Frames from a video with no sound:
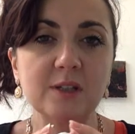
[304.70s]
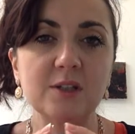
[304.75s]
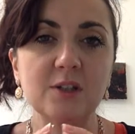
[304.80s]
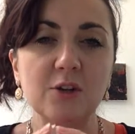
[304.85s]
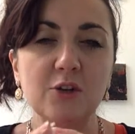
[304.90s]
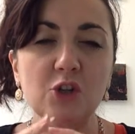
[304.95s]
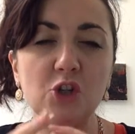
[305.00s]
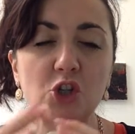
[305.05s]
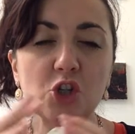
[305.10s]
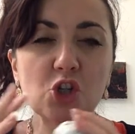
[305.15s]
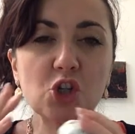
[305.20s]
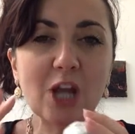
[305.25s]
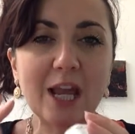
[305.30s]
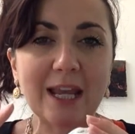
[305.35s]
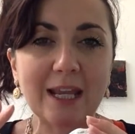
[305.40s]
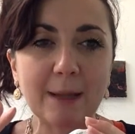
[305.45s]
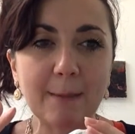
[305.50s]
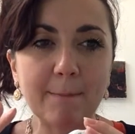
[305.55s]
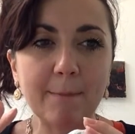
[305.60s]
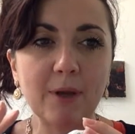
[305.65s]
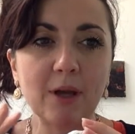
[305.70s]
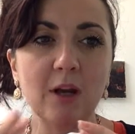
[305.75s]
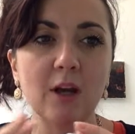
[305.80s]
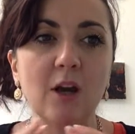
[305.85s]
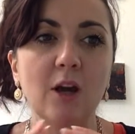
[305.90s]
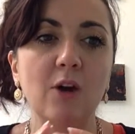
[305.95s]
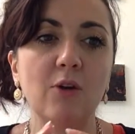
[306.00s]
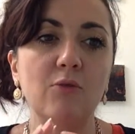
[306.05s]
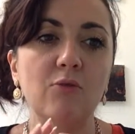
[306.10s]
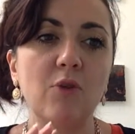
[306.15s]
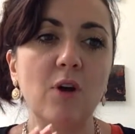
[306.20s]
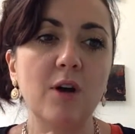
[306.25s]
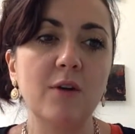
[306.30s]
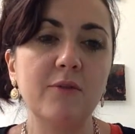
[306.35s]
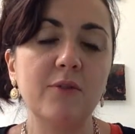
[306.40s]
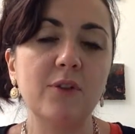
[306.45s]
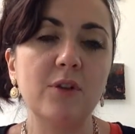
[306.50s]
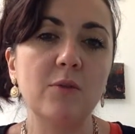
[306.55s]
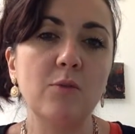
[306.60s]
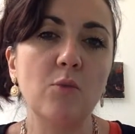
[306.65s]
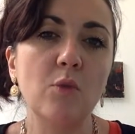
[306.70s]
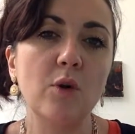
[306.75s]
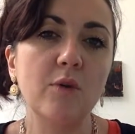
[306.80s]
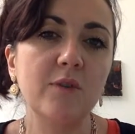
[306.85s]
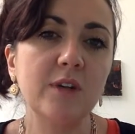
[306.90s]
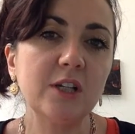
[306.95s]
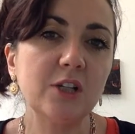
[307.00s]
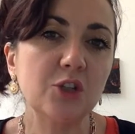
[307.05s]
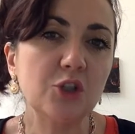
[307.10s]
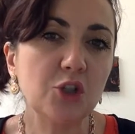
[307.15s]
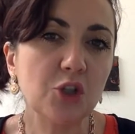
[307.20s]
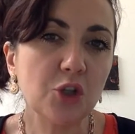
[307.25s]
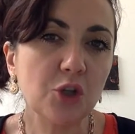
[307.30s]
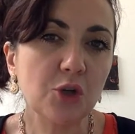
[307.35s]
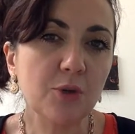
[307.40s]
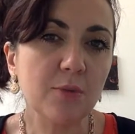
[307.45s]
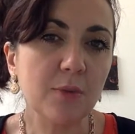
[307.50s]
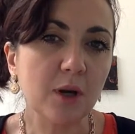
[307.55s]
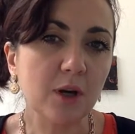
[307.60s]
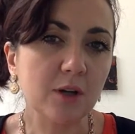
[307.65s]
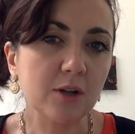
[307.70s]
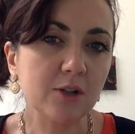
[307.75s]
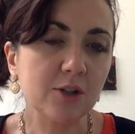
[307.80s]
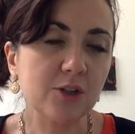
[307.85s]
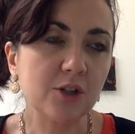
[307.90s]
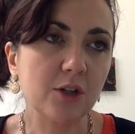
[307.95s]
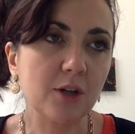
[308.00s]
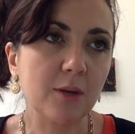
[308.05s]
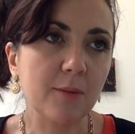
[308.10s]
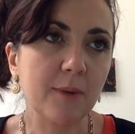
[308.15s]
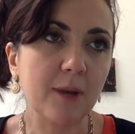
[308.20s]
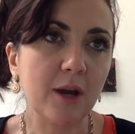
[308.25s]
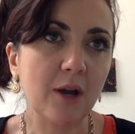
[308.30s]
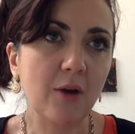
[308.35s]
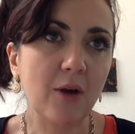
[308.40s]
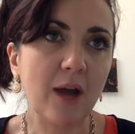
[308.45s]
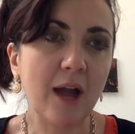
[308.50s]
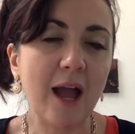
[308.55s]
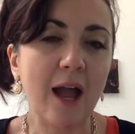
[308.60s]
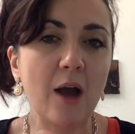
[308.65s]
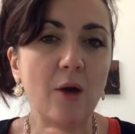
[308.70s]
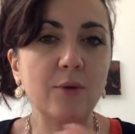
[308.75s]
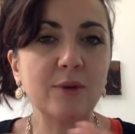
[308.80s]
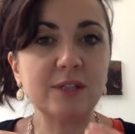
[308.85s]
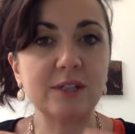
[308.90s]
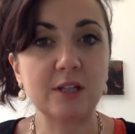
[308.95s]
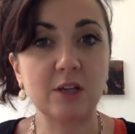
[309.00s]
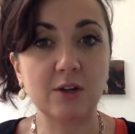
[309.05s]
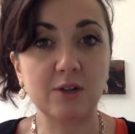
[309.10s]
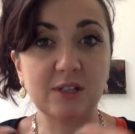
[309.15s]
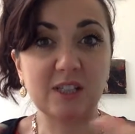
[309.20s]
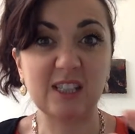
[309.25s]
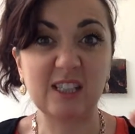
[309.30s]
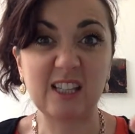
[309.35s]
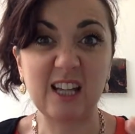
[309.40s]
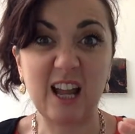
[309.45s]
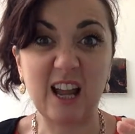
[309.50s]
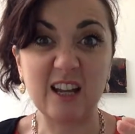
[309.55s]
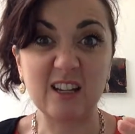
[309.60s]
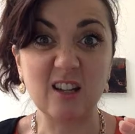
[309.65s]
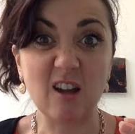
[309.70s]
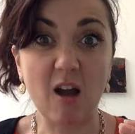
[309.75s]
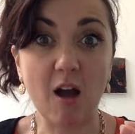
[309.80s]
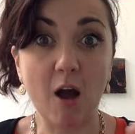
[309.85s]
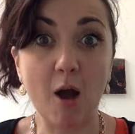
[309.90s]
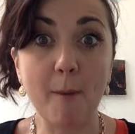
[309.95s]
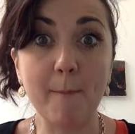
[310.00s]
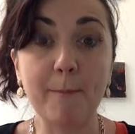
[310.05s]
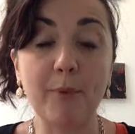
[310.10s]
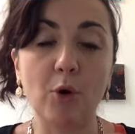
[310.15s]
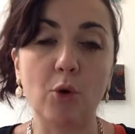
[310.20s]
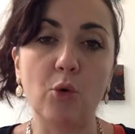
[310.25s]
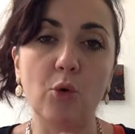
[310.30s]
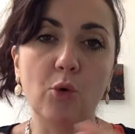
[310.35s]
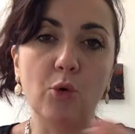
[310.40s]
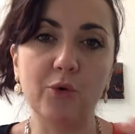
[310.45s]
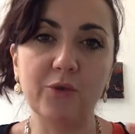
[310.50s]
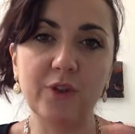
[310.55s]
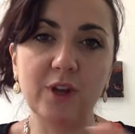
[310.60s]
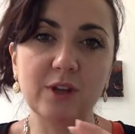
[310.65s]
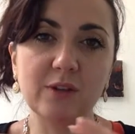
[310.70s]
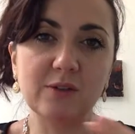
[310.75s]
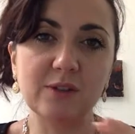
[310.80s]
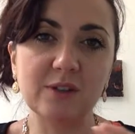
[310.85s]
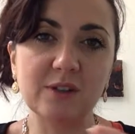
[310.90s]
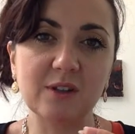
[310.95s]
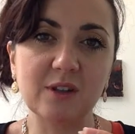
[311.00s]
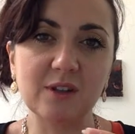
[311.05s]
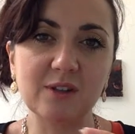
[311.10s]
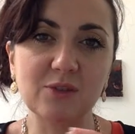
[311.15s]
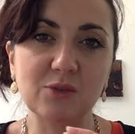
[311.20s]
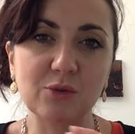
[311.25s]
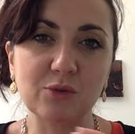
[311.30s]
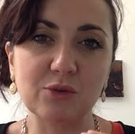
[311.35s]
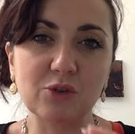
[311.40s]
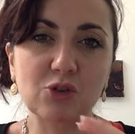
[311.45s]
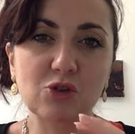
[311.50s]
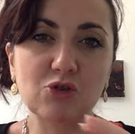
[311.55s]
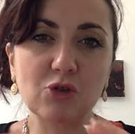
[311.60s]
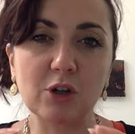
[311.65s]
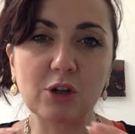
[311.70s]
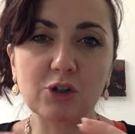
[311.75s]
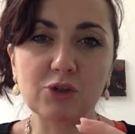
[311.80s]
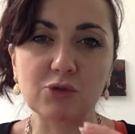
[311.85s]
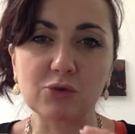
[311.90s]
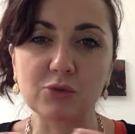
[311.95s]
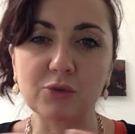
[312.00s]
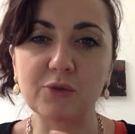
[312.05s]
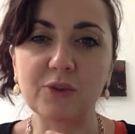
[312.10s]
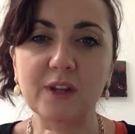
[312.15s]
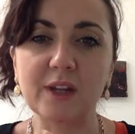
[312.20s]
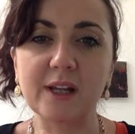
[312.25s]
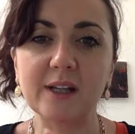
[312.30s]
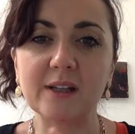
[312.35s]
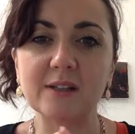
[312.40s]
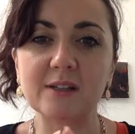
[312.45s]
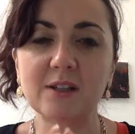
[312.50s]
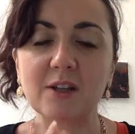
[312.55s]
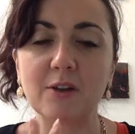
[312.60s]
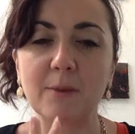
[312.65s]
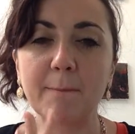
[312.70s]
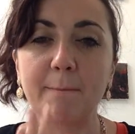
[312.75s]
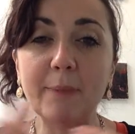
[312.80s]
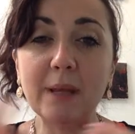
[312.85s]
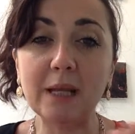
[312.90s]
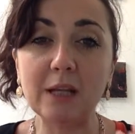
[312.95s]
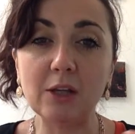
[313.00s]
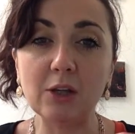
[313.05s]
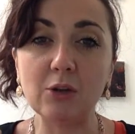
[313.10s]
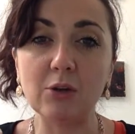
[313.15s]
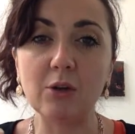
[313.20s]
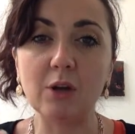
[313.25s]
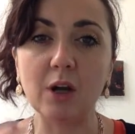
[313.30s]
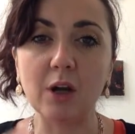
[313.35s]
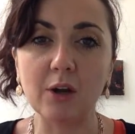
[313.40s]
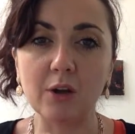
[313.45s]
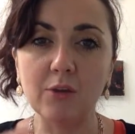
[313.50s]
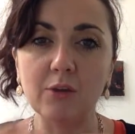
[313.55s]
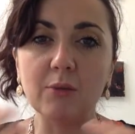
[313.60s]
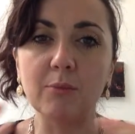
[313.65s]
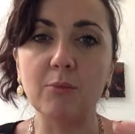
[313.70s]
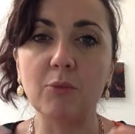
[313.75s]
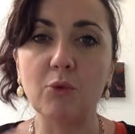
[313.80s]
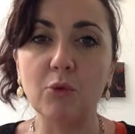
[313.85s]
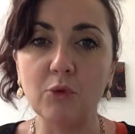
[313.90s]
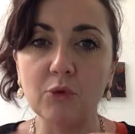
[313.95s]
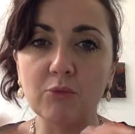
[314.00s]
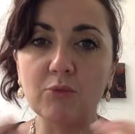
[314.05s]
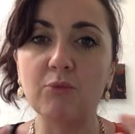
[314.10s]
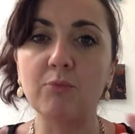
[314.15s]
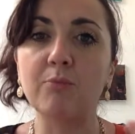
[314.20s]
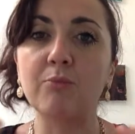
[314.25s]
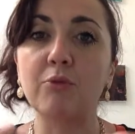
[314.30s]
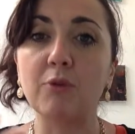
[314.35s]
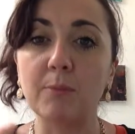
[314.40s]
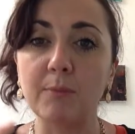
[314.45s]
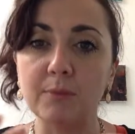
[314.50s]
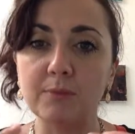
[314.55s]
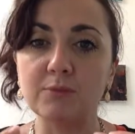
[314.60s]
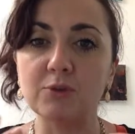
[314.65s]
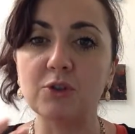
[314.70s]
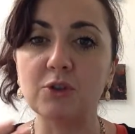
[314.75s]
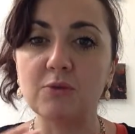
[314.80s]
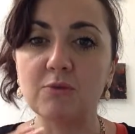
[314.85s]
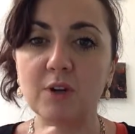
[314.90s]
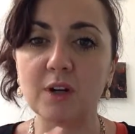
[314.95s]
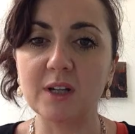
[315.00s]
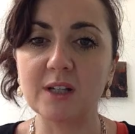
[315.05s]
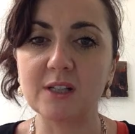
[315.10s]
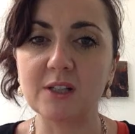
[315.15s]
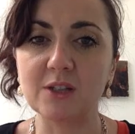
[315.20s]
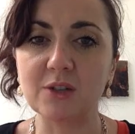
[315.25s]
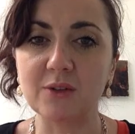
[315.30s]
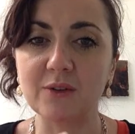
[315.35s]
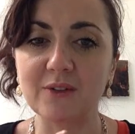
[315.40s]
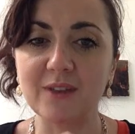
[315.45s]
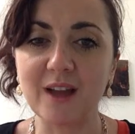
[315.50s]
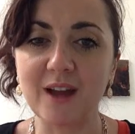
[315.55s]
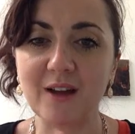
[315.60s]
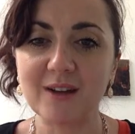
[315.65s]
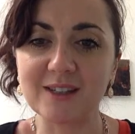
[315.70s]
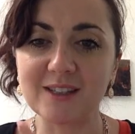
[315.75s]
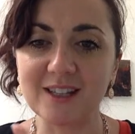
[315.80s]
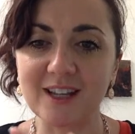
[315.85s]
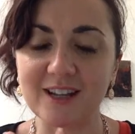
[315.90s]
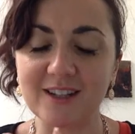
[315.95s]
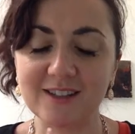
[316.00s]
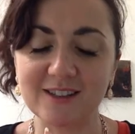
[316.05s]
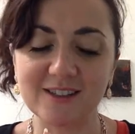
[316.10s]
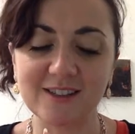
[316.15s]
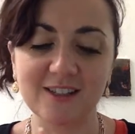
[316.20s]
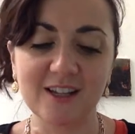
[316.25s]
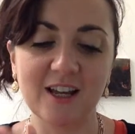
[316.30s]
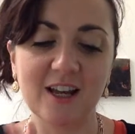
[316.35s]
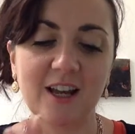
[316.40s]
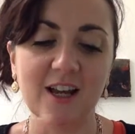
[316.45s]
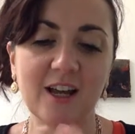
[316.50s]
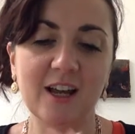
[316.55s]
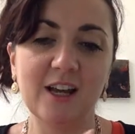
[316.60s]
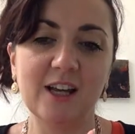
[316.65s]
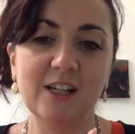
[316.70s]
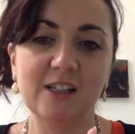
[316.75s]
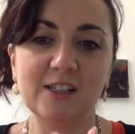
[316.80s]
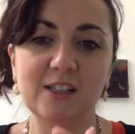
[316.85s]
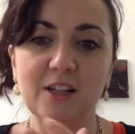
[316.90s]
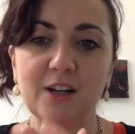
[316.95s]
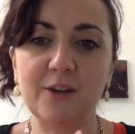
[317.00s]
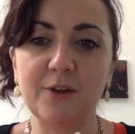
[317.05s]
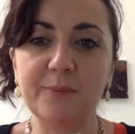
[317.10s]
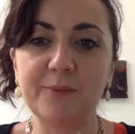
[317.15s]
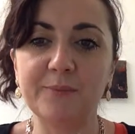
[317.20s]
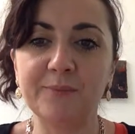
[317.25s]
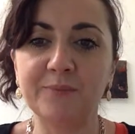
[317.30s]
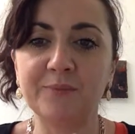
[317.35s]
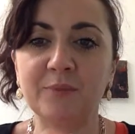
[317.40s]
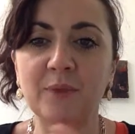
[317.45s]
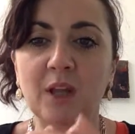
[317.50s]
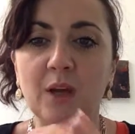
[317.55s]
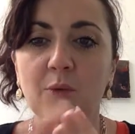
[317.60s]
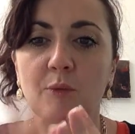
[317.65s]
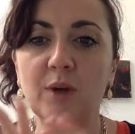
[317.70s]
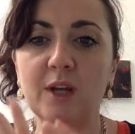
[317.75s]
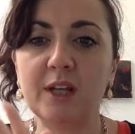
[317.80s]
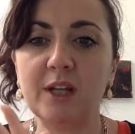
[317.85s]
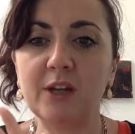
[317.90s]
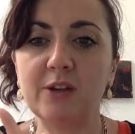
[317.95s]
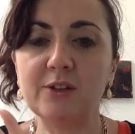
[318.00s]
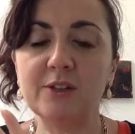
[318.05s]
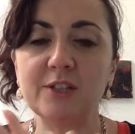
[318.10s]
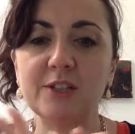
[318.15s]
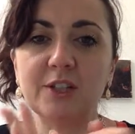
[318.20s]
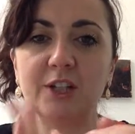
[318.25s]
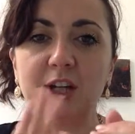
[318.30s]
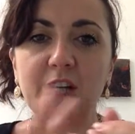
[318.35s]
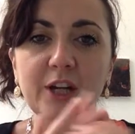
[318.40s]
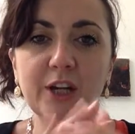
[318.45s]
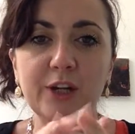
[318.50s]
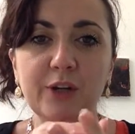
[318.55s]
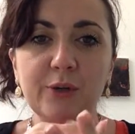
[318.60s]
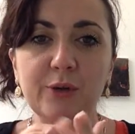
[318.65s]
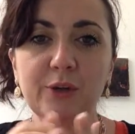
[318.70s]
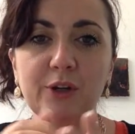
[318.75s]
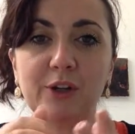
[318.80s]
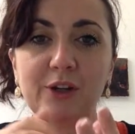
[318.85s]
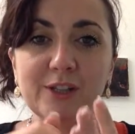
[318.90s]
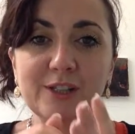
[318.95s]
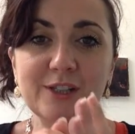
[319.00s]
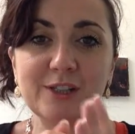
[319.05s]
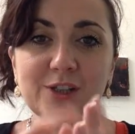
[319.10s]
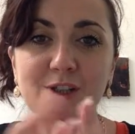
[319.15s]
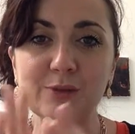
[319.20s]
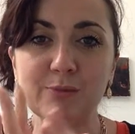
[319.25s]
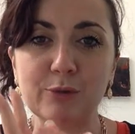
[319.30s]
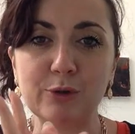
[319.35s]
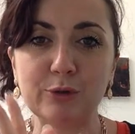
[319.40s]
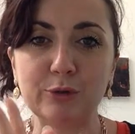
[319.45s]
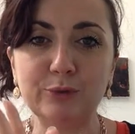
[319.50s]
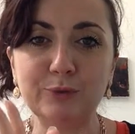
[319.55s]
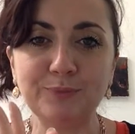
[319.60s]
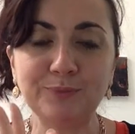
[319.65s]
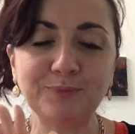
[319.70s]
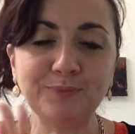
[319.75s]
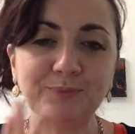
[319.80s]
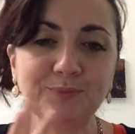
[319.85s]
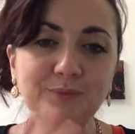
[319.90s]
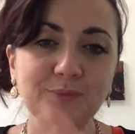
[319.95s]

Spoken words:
so the shape, rather than worrying too much about how it's going to stand up or those sort of structural things. So the bigger you go, the more problems you run into in that sense. So we're going to go nice and small,